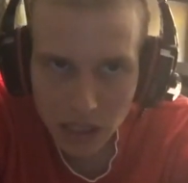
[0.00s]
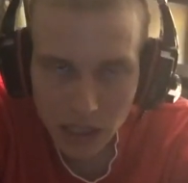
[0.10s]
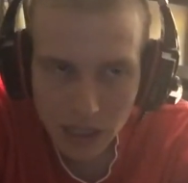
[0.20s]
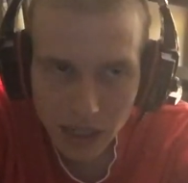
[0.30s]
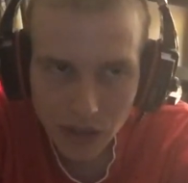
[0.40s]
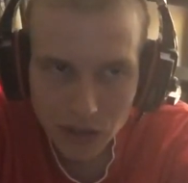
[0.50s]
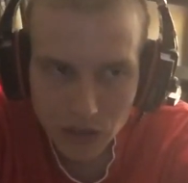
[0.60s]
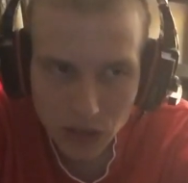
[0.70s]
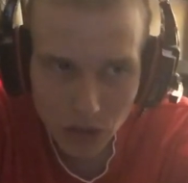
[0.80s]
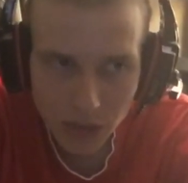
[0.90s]
They are
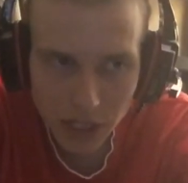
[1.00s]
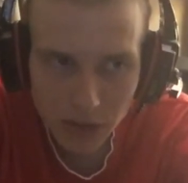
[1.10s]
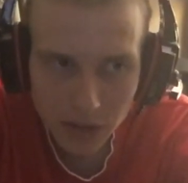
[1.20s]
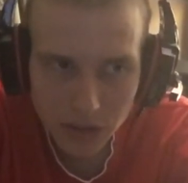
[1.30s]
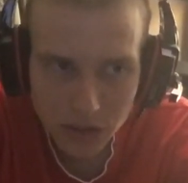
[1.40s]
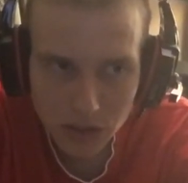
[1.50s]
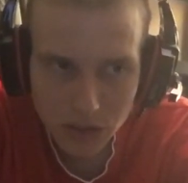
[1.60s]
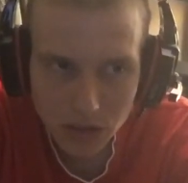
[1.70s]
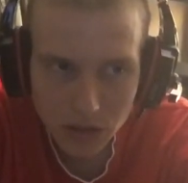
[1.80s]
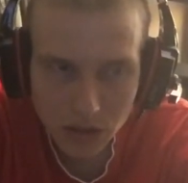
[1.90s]
still
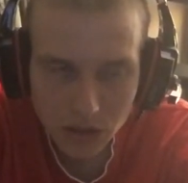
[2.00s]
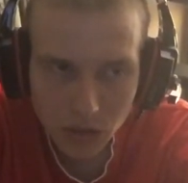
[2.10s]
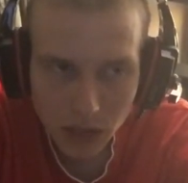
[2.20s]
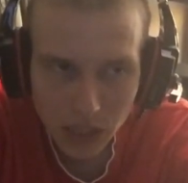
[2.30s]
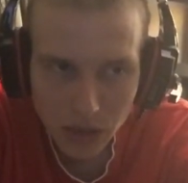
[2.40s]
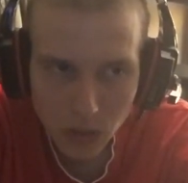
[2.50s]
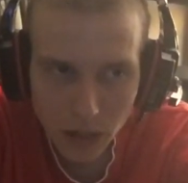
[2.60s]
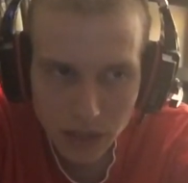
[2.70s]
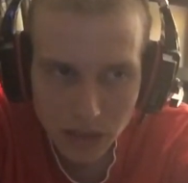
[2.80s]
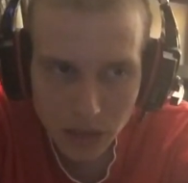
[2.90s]
favorites to win the
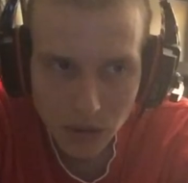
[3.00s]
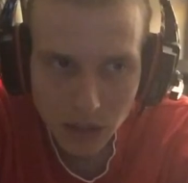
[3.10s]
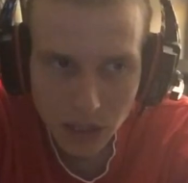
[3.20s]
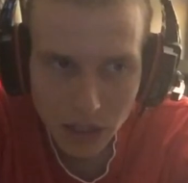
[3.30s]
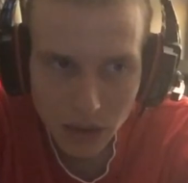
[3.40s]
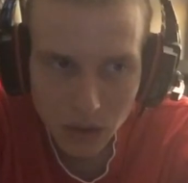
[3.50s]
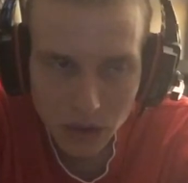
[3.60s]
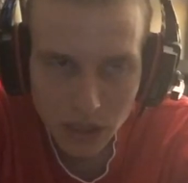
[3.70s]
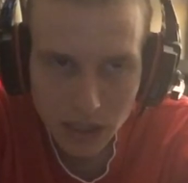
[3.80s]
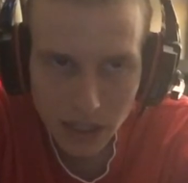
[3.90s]
West, I would think. I don't
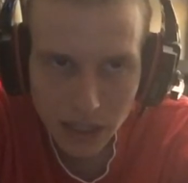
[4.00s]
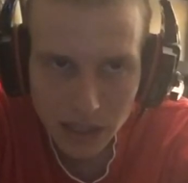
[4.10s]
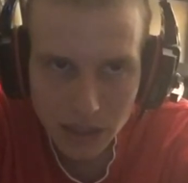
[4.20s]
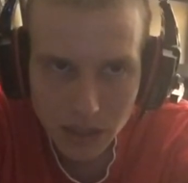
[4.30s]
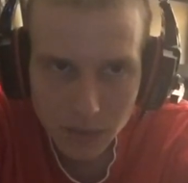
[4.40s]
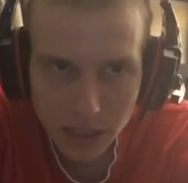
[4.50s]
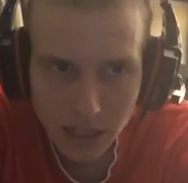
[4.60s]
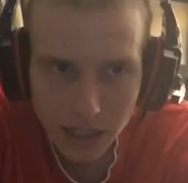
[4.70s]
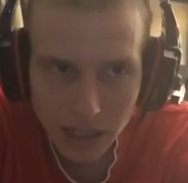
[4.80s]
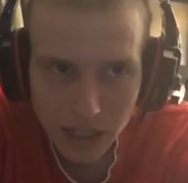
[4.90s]
think the A's, I mean,
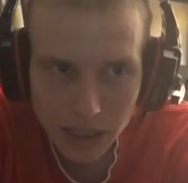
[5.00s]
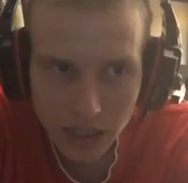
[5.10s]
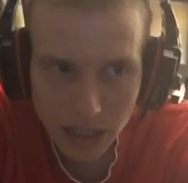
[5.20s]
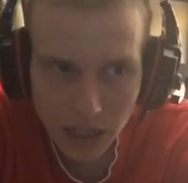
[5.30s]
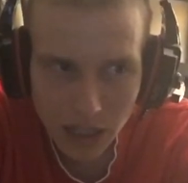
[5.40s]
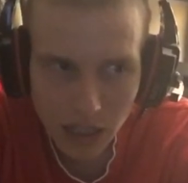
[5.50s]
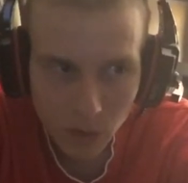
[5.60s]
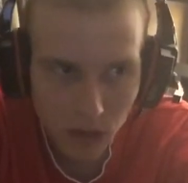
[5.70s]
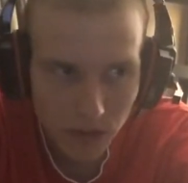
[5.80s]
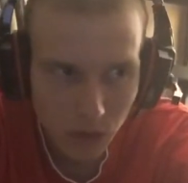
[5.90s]
again,
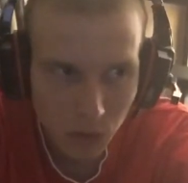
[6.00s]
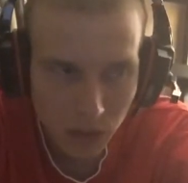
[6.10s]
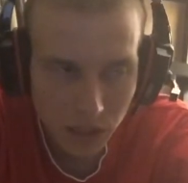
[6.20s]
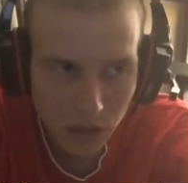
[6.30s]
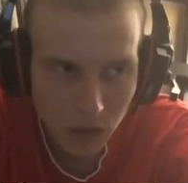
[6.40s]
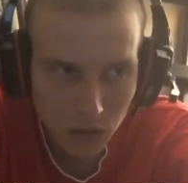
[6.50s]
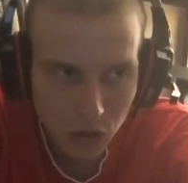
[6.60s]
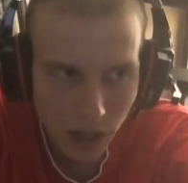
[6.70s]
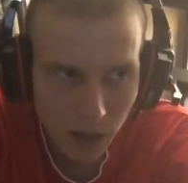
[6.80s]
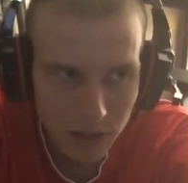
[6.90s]
what if their win total
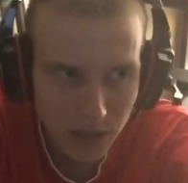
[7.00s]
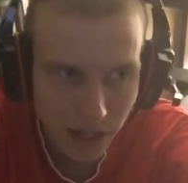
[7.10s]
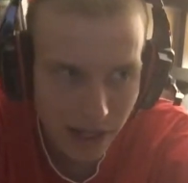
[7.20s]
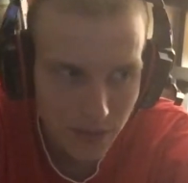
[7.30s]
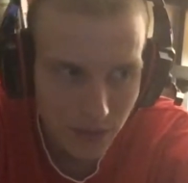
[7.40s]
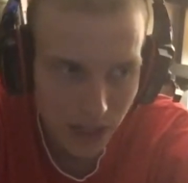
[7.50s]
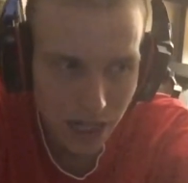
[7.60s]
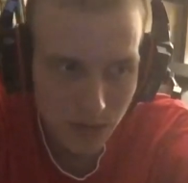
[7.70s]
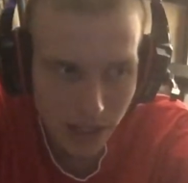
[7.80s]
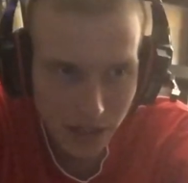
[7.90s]
drops to 95
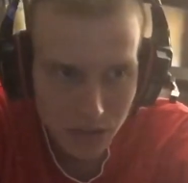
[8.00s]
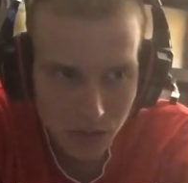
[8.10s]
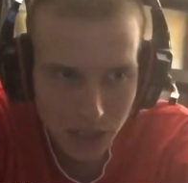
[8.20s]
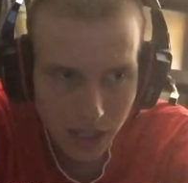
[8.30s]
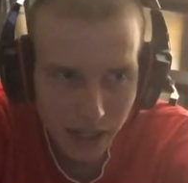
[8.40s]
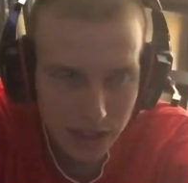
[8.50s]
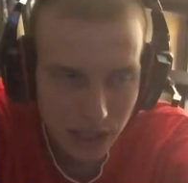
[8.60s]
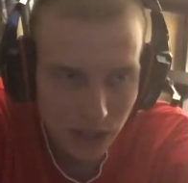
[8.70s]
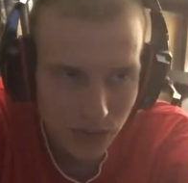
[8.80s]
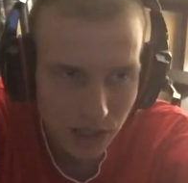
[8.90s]
and the A's win
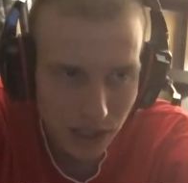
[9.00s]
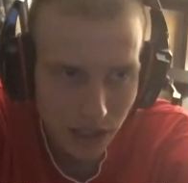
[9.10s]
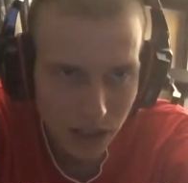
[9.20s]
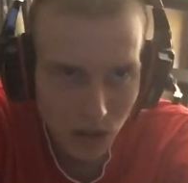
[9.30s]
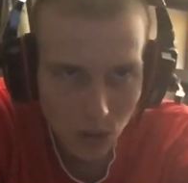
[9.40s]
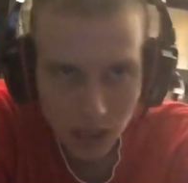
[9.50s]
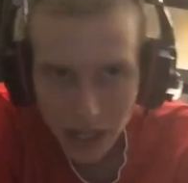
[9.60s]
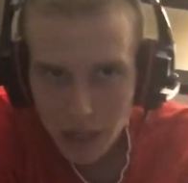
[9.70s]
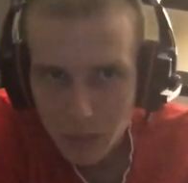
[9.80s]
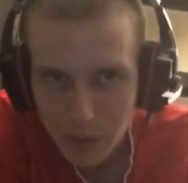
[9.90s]
97 again?
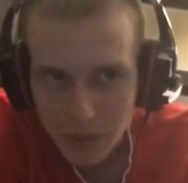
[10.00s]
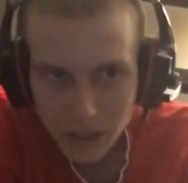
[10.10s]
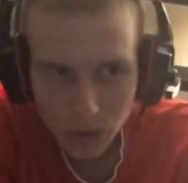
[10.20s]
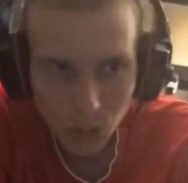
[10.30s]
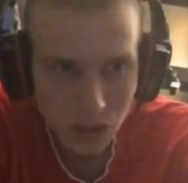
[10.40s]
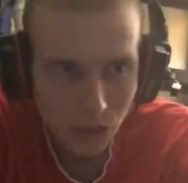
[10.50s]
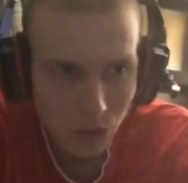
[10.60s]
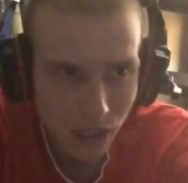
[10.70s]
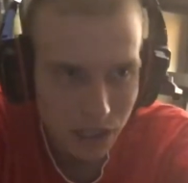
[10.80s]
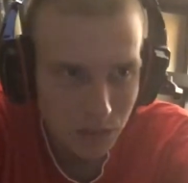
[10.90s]
Okay, maybe they don't win the
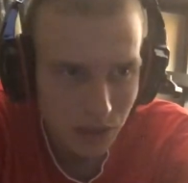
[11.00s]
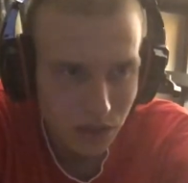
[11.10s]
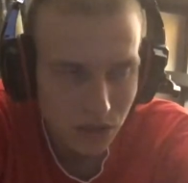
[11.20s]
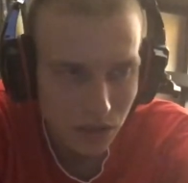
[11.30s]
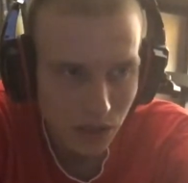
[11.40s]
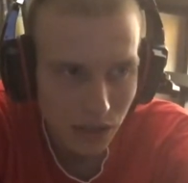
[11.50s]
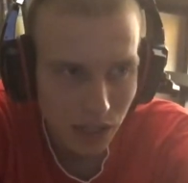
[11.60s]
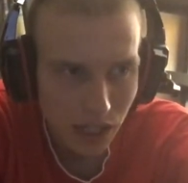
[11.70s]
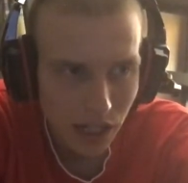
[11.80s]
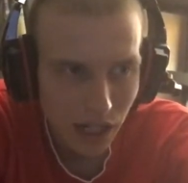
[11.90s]
West, but still,
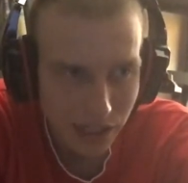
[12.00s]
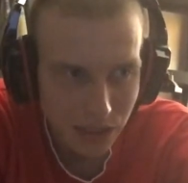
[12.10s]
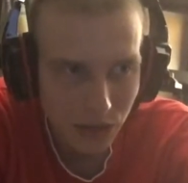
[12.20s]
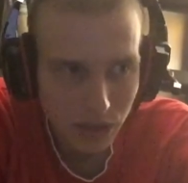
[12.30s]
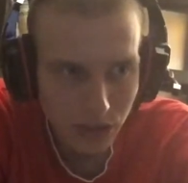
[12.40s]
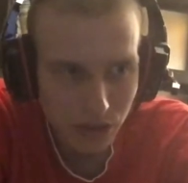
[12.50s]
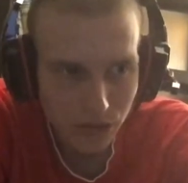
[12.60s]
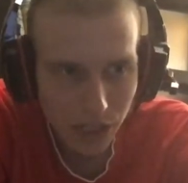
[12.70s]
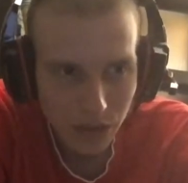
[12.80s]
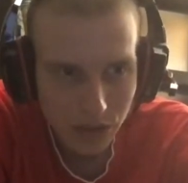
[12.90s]
I still think they're
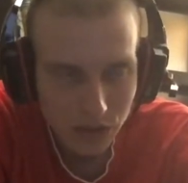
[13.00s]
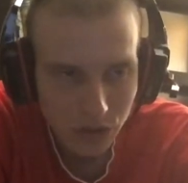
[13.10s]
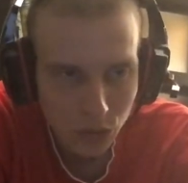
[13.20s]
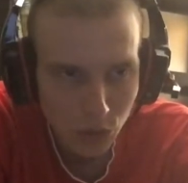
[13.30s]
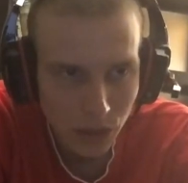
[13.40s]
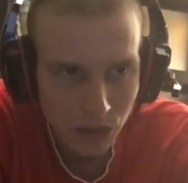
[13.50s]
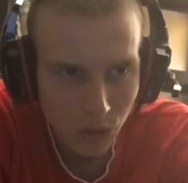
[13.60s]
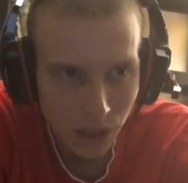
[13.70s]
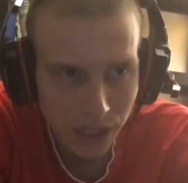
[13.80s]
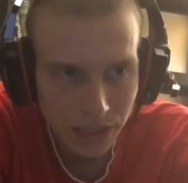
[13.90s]
favorites to win the
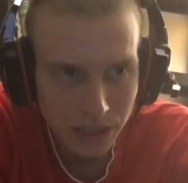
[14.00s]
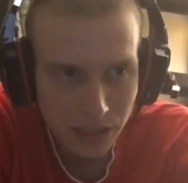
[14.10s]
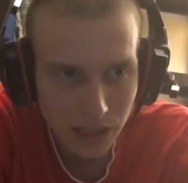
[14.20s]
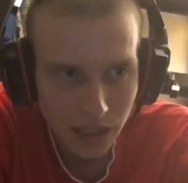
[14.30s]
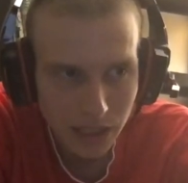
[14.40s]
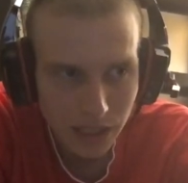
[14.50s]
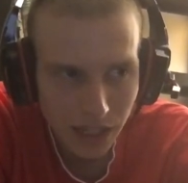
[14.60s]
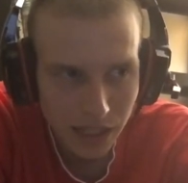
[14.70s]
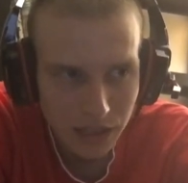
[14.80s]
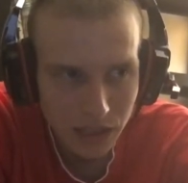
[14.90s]
West, since again the
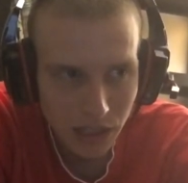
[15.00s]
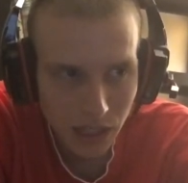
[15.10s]
A's,